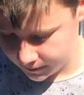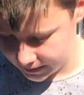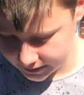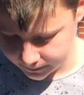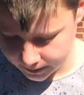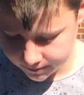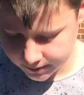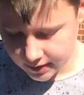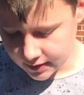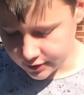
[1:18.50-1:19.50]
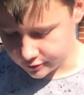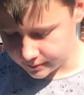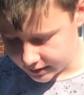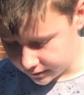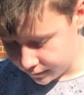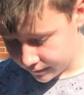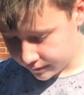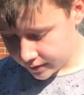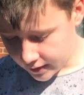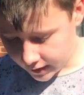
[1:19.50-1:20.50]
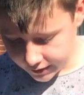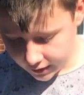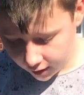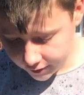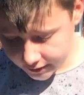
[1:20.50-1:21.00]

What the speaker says: Mr. Bump to himself, and he hurried